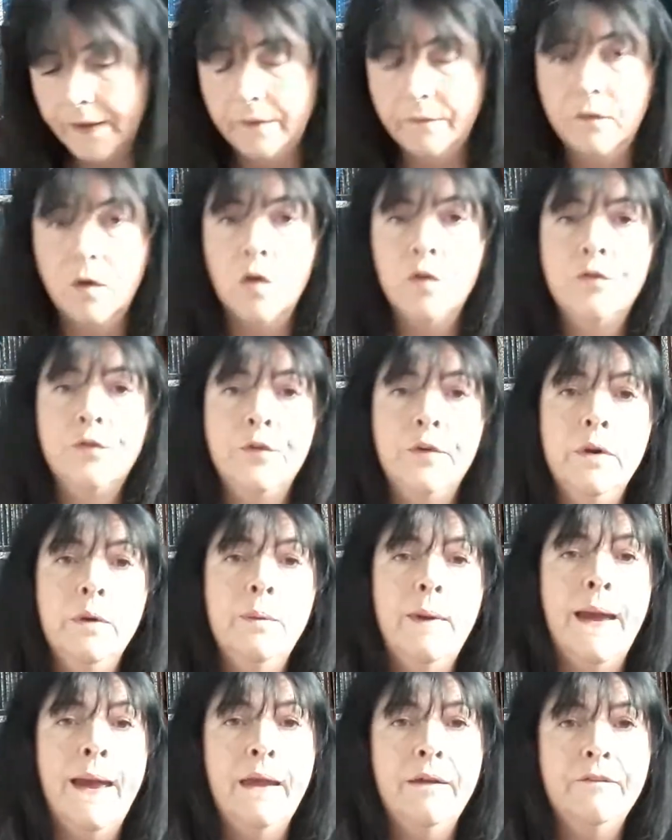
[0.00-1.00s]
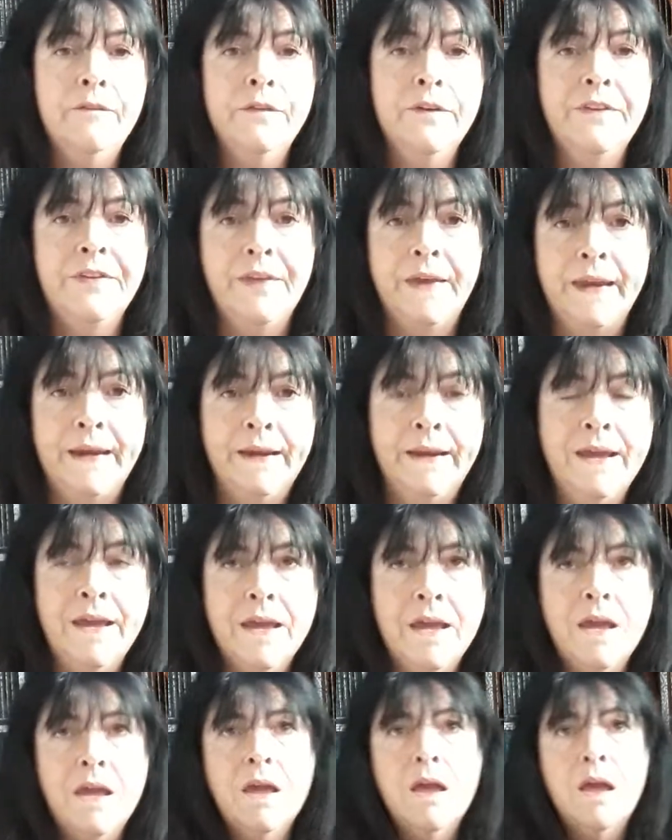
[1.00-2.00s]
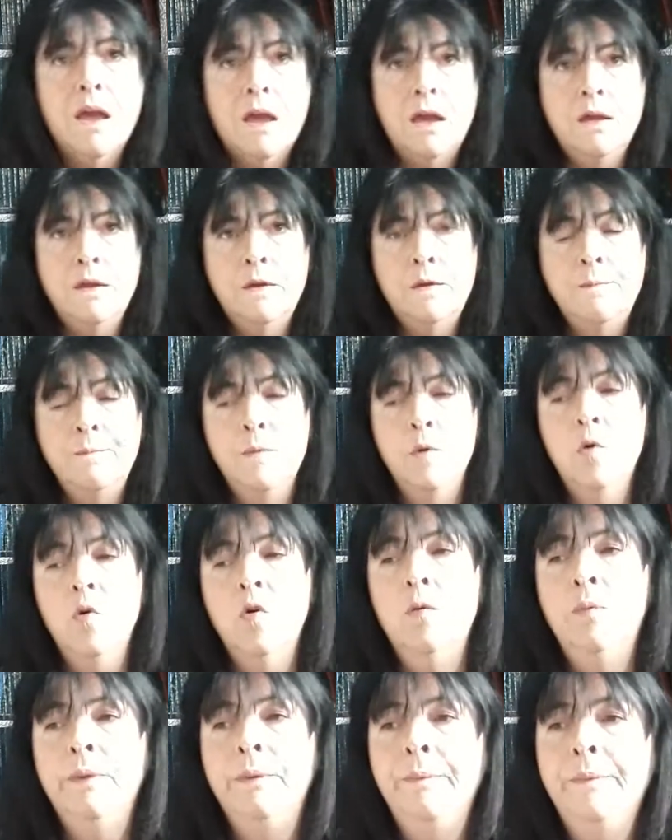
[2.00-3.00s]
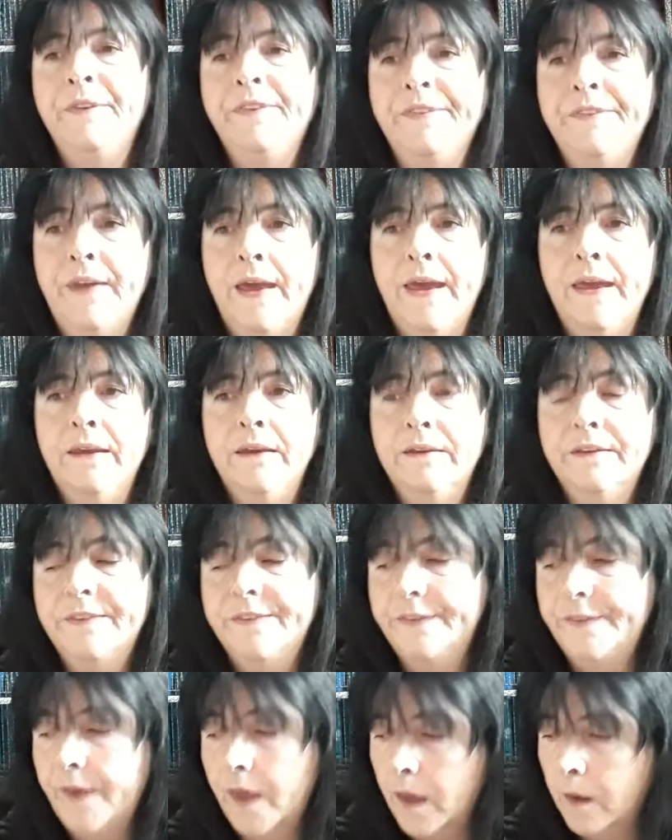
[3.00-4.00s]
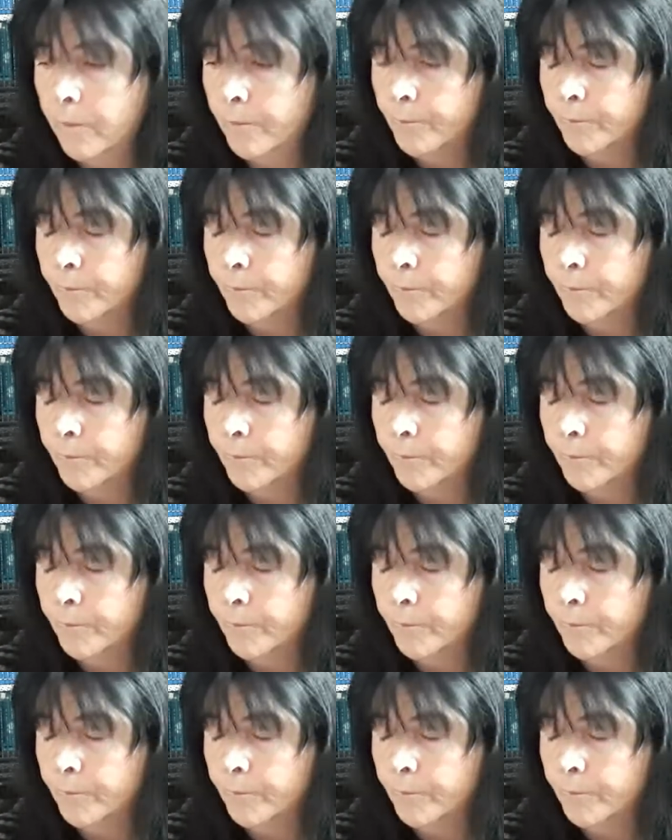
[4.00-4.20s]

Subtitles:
I've gone through everything, all my mistakes. So